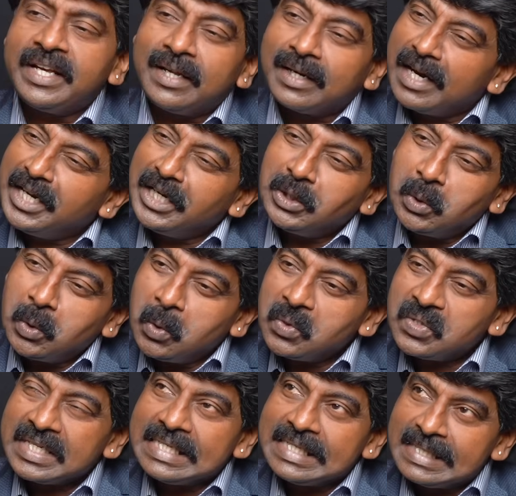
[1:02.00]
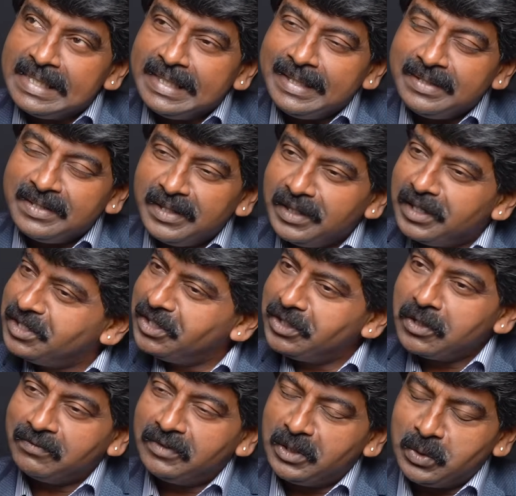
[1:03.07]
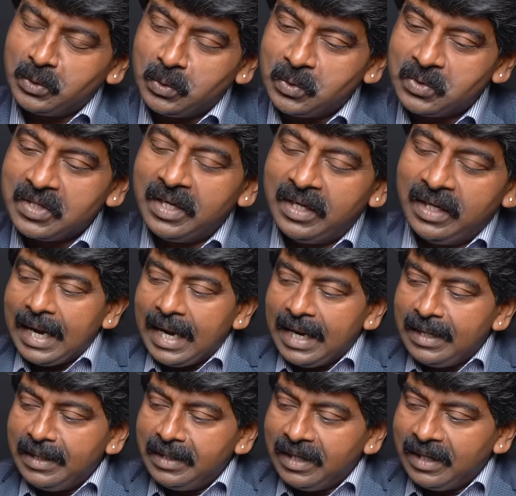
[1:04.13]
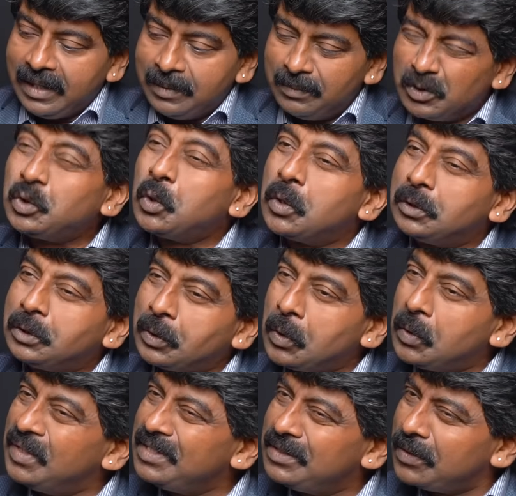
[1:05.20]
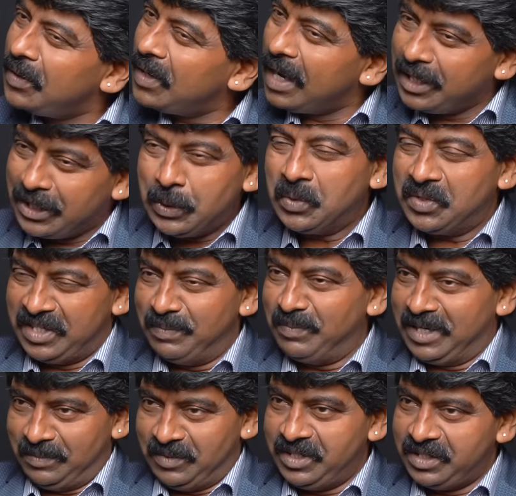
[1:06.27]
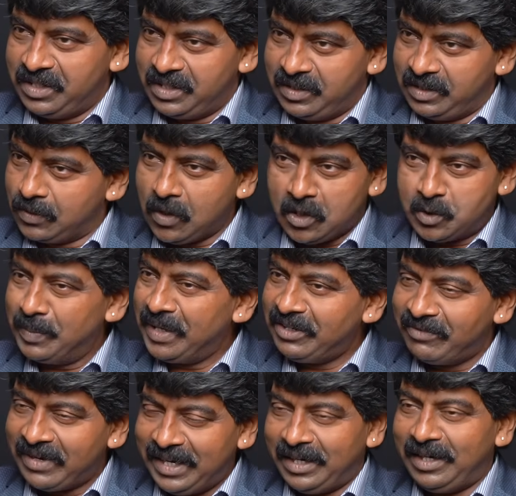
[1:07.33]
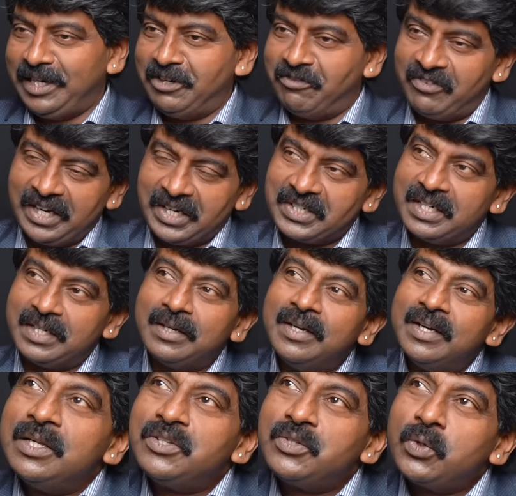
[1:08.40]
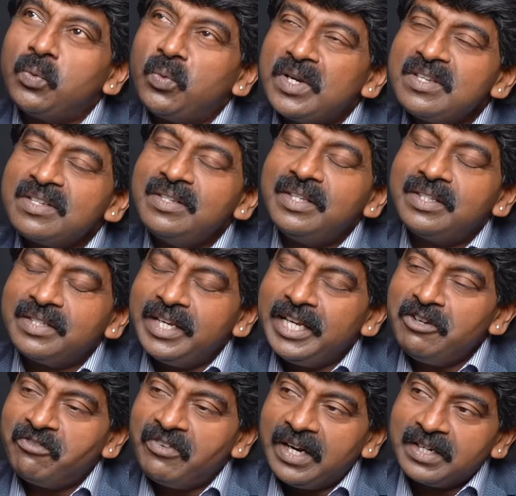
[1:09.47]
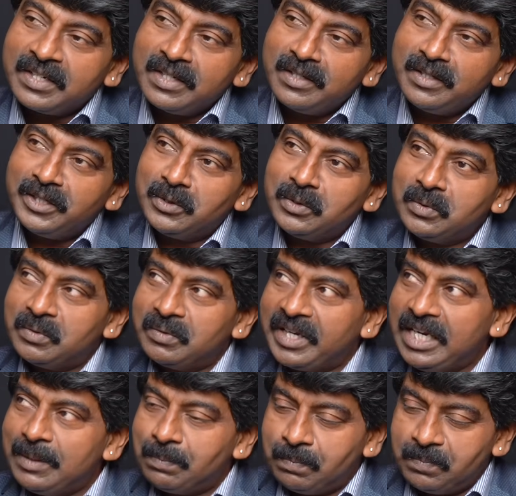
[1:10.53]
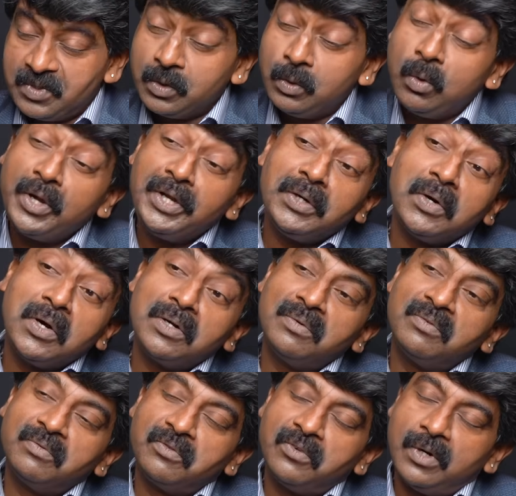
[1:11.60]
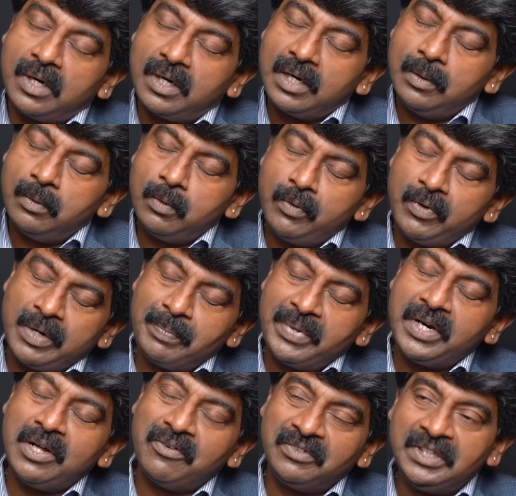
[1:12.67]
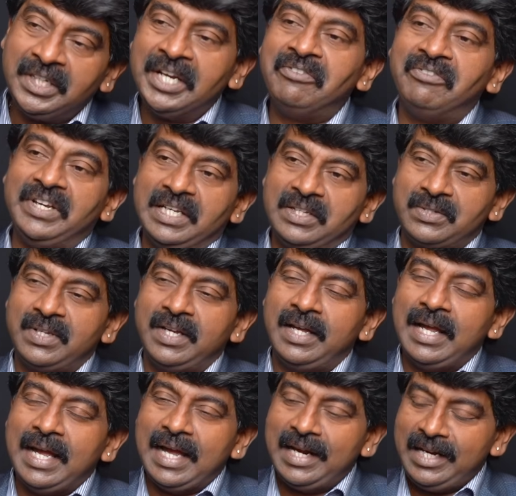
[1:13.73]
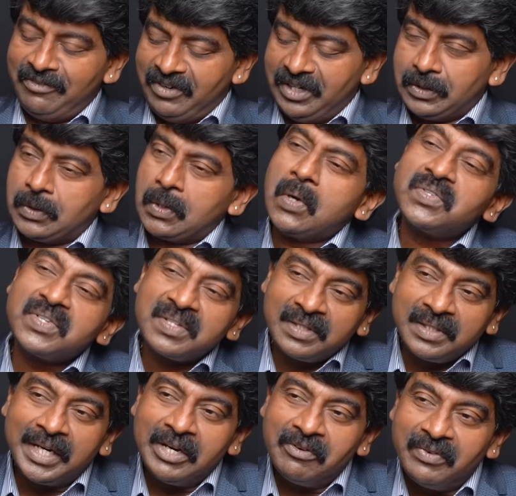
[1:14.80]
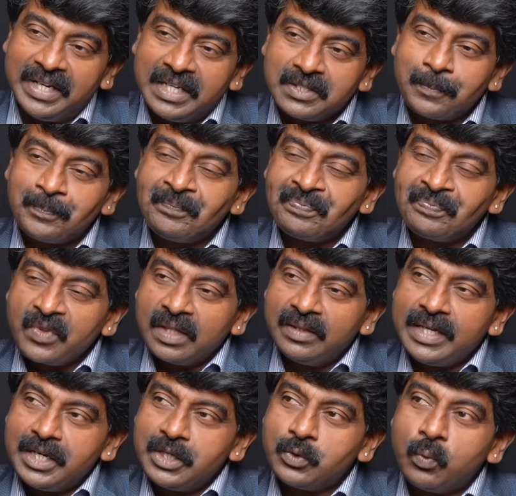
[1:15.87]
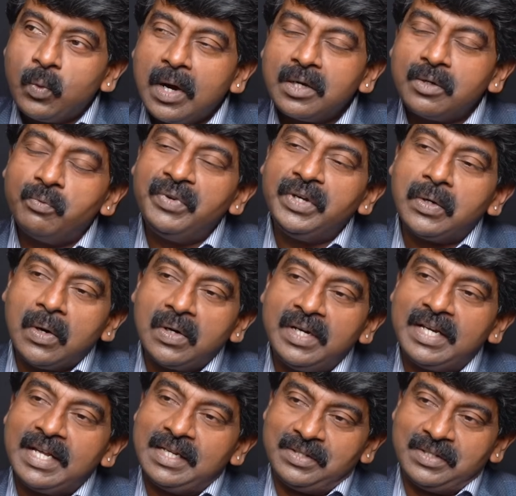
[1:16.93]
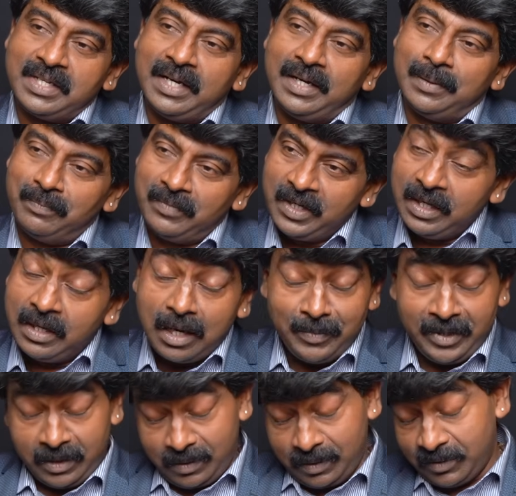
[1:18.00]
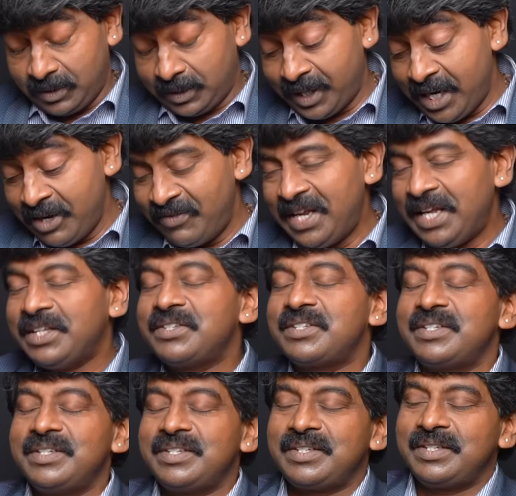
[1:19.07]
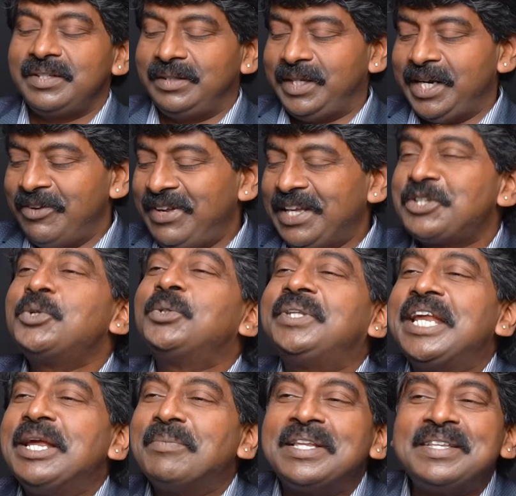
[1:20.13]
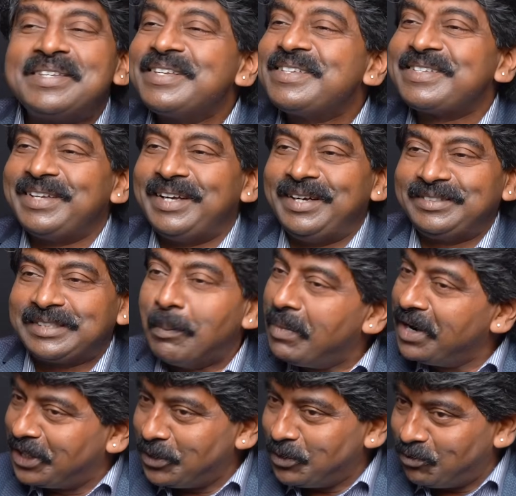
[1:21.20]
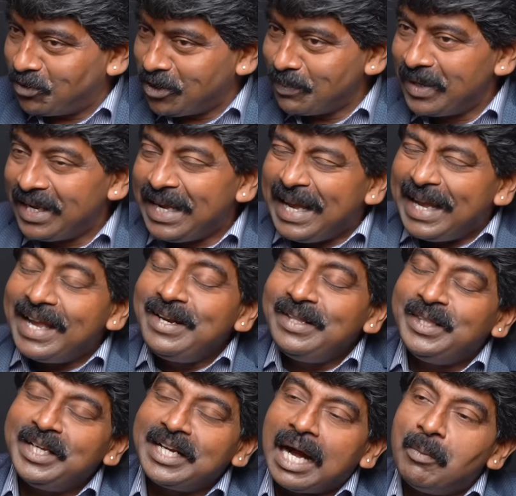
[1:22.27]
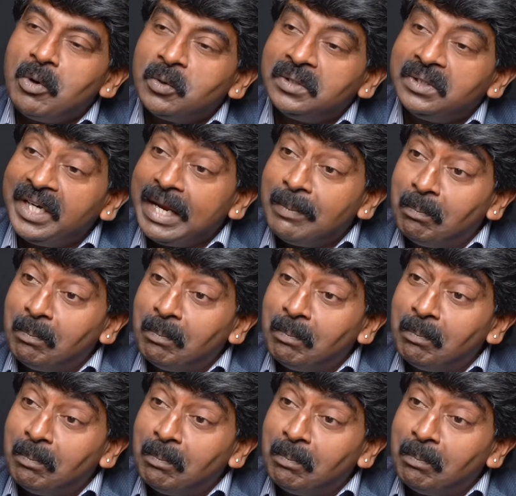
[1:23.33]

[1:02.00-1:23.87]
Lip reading: like running nose, sneezing, itching of the nose, and sore throat, these are all acute symptoms. This is caused by viral infection. So once this infection, keeps going on for over a period of 3 weeks, and if it crosses 3 weeks, that is what we call it as, 3 weeks to 3 months is subacute form. Anything above 3